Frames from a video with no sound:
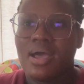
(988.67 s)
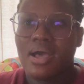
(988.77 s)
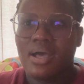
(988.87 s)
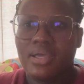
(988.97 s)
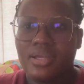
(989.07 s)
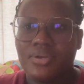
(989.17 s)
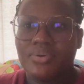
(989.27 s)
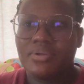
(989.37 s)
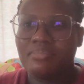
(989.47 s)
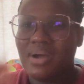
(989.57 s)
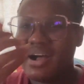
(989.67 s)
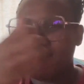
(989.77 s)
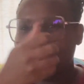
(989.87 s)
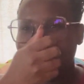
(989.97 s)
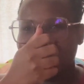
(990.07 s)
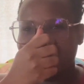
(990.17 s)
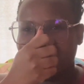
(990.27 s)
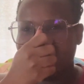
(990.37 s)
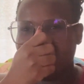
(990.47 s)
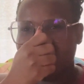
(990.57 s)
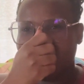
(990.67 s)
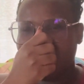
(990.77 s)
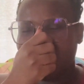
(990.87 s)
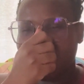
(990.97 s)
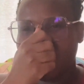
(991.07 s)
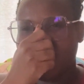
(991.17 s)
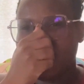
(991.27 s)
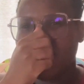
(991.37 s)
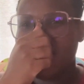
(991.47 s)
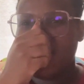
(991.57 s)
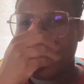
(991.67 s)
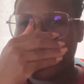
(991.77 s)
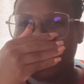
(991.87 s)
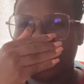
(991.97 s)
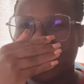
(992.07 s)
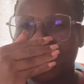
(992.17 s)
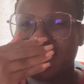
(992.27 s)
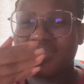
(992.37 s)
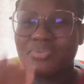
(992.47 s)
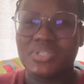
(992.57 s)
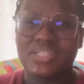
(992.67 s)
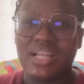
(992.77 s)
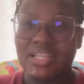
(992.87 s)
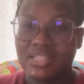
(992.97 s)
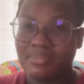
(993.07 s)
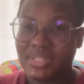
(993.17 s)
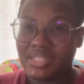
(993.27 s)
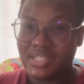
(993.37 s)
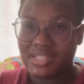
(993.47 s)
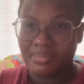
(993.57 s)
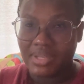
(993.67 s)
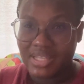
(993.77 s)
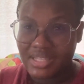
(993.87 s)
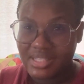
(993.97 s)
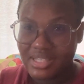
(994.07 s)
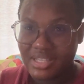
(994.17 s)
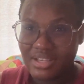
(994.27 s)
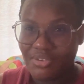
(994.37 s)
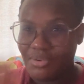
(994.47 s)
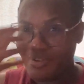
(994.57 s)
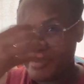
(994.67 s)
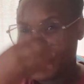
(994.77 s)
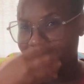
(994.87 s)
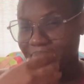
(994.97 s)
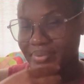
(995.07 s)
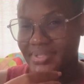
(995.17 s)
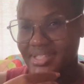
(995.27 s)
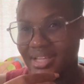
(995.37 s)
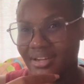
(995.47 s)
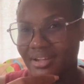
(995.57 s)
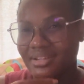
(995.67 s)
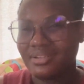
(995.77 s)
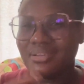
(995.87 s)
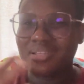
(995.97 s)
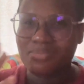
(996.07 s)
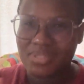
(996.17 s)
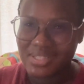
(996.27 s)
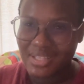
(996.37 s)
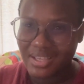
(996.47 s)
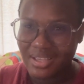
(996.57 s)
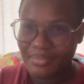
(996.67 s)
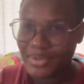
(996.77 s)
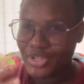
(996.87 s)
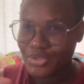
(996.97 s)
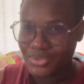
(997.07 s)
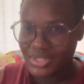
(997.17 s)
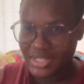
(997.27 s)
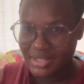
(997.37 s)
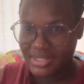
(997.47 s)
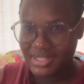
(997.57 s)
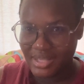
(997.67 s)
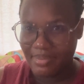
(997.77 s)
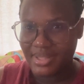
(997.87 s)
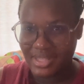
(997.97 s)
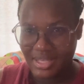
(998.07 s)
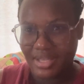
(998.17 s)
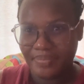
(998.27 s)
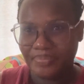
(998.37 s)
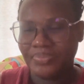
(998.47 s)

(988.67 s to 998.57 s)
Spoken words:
And them have the thing, and it was a little bit intimidating over my nose, and as I say, I'm not used to this type of thing.